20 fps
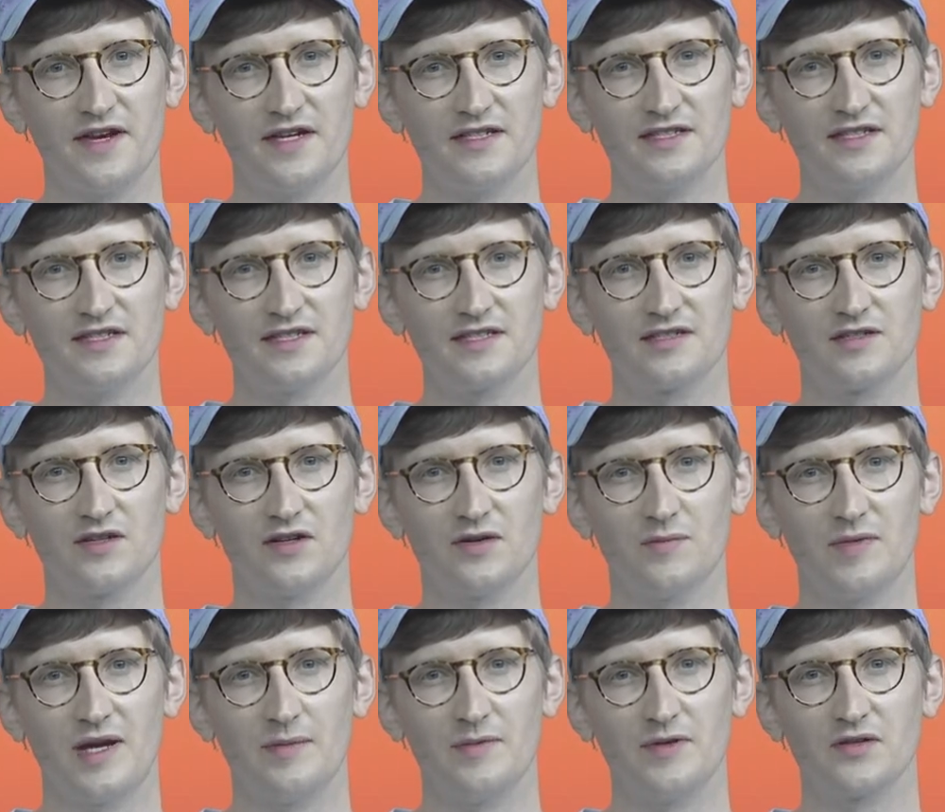So
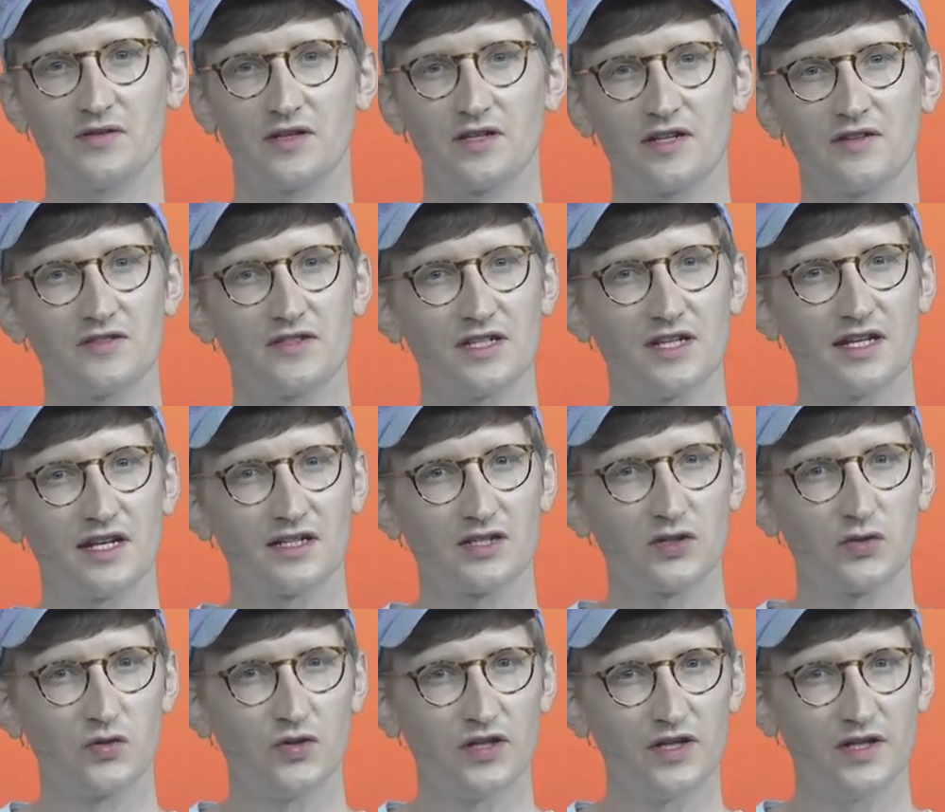maybe you can give us a little
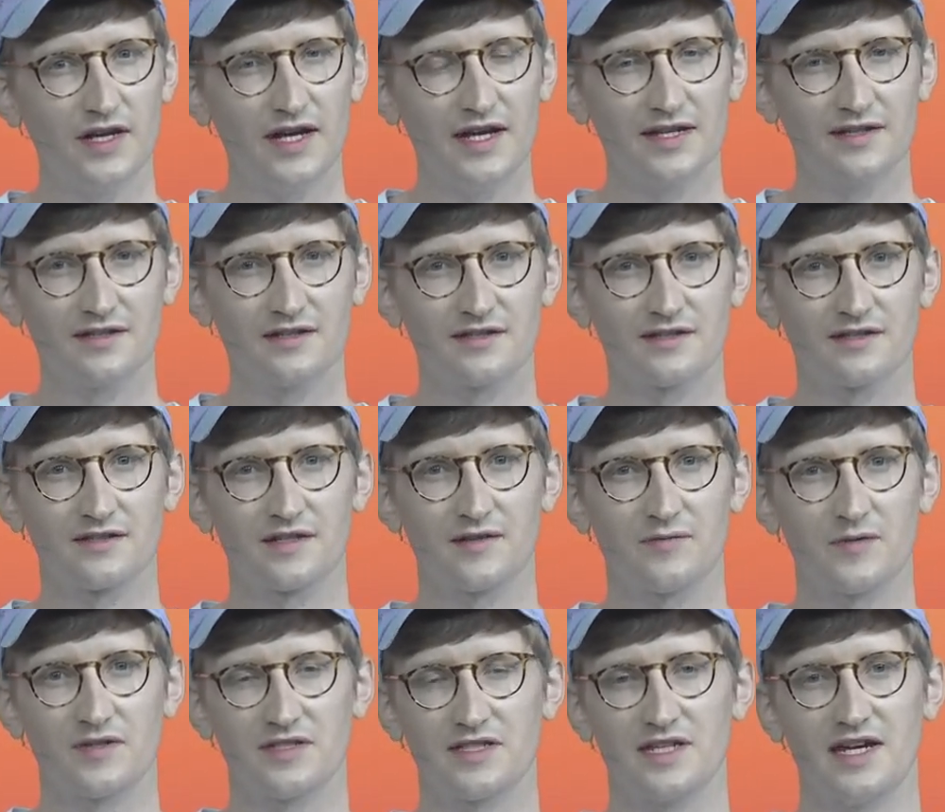tour and give me
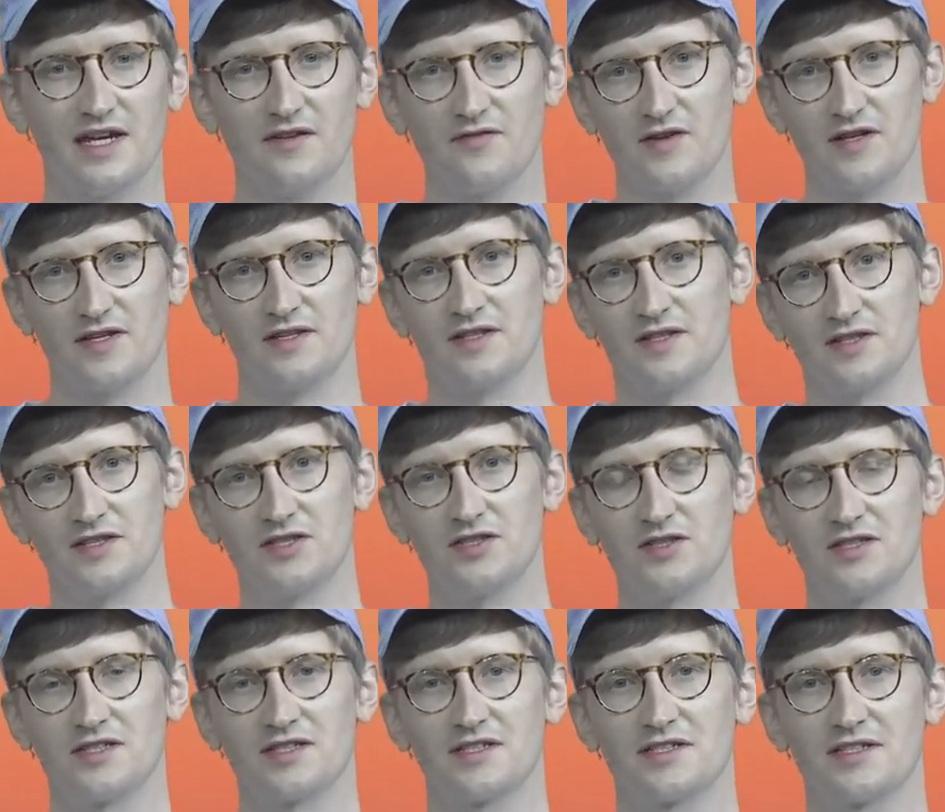a sign if I should
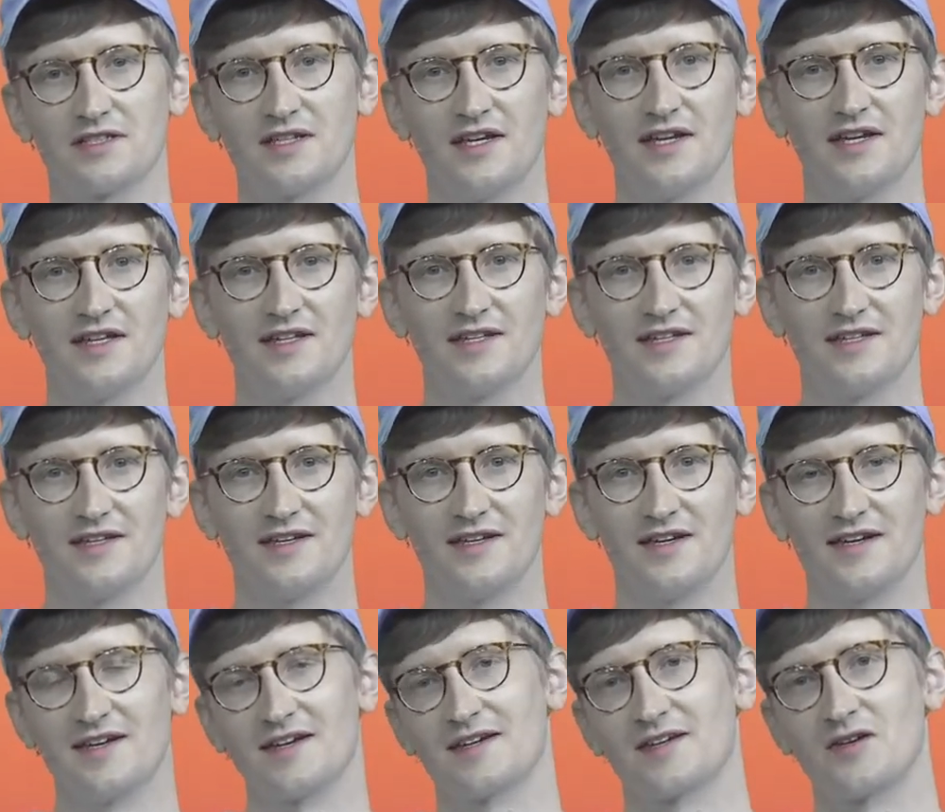
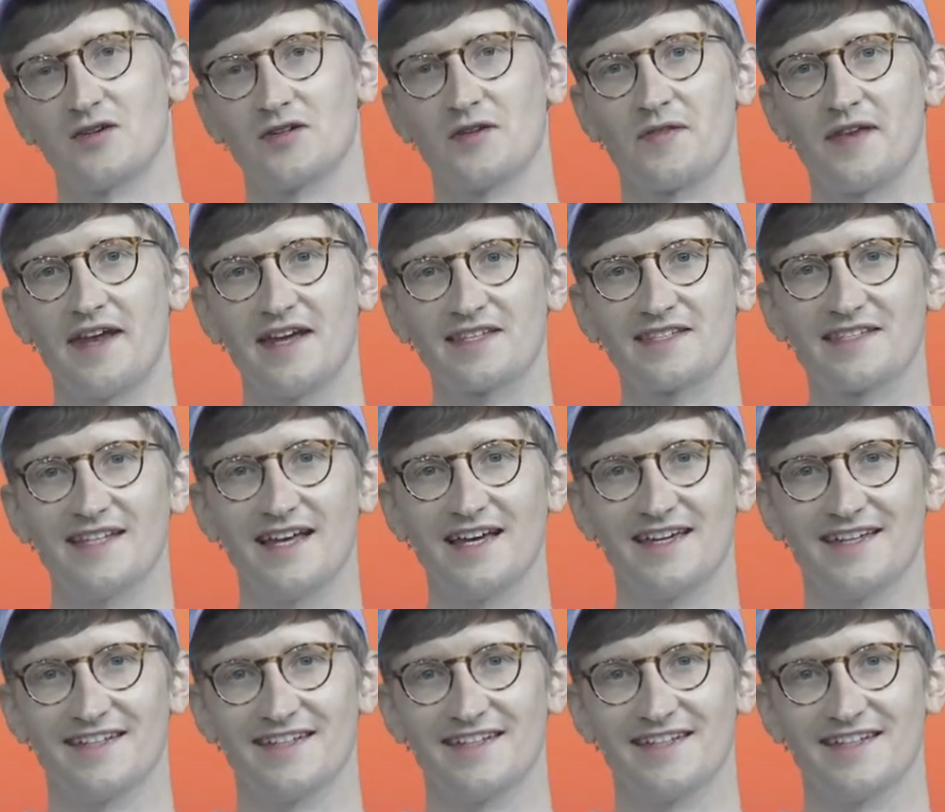go to the next slide.